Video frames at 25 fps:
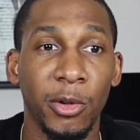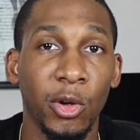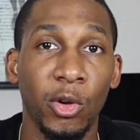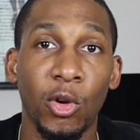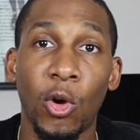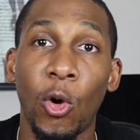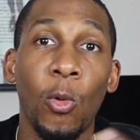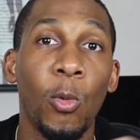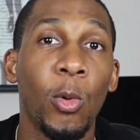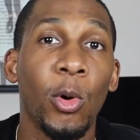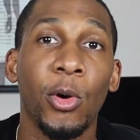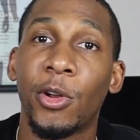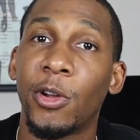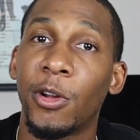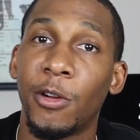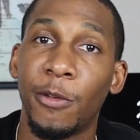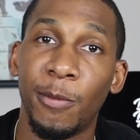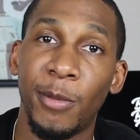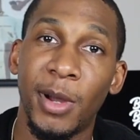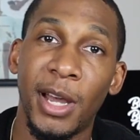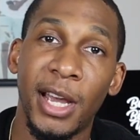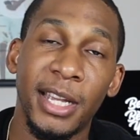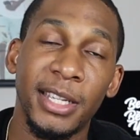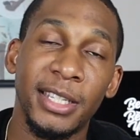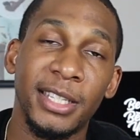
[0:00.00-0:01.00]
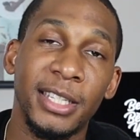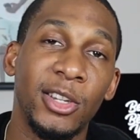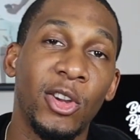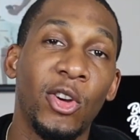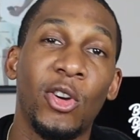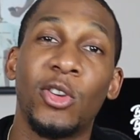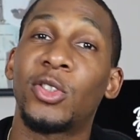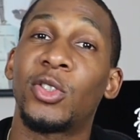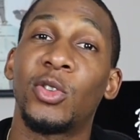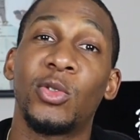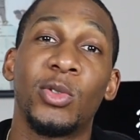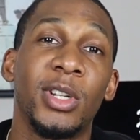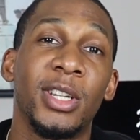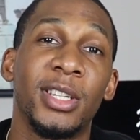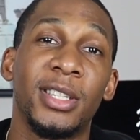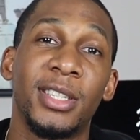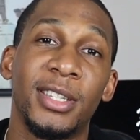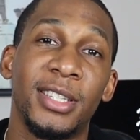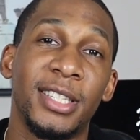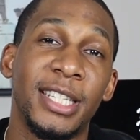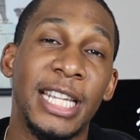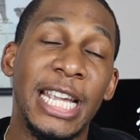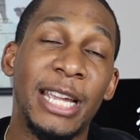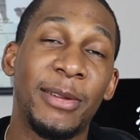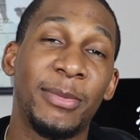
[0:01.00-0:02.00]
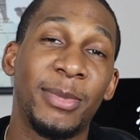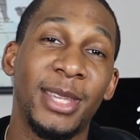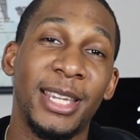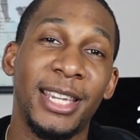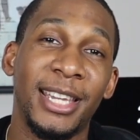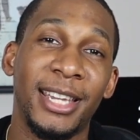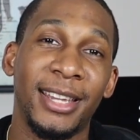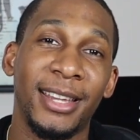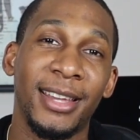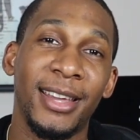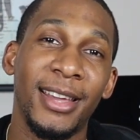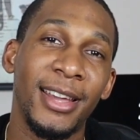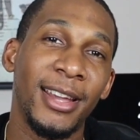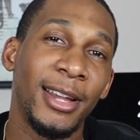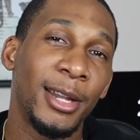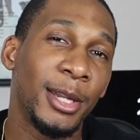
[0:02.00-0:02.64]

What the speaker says: A coworker of mine, he also does the same thing.